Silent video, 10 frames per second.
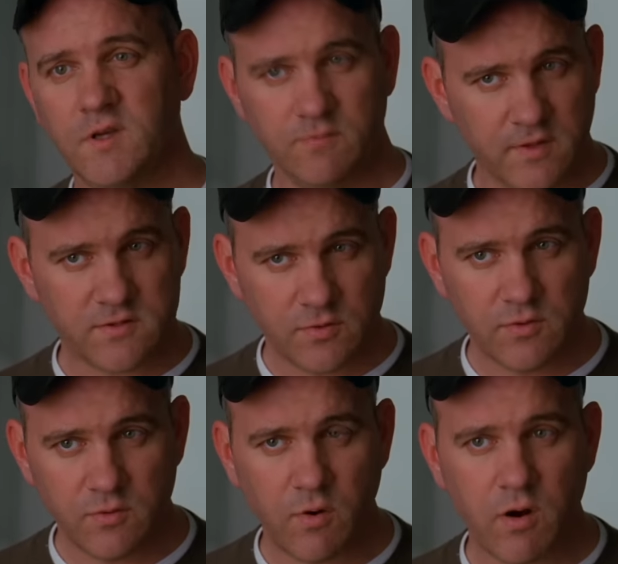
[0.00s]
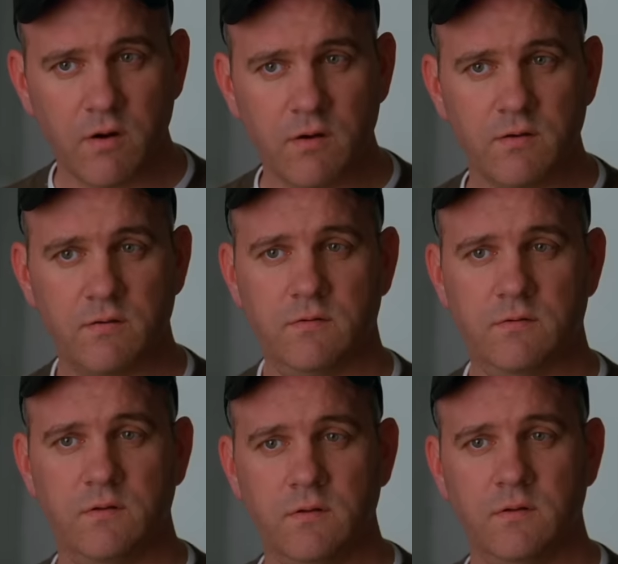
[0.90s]
if that's who you are,
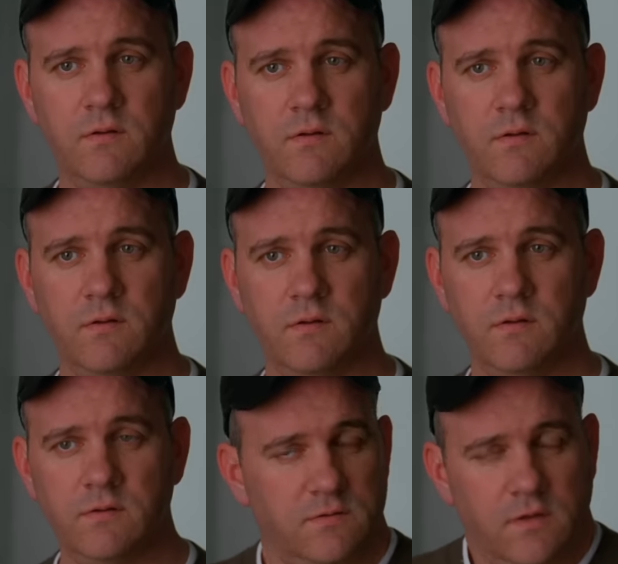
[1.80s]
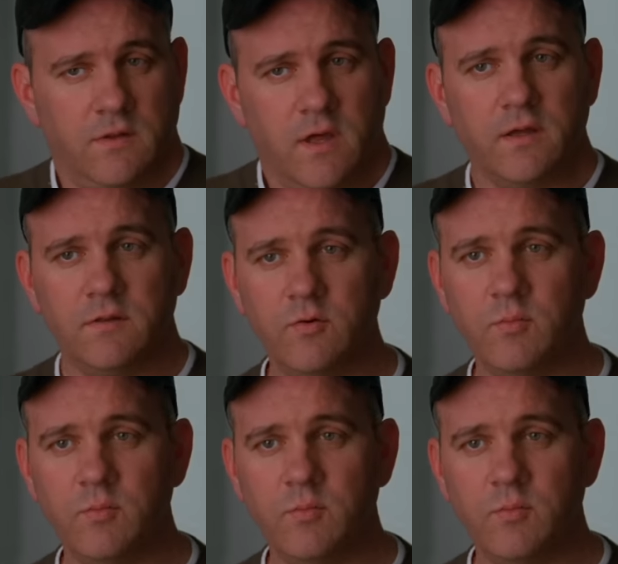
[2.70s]
there's nothing I can do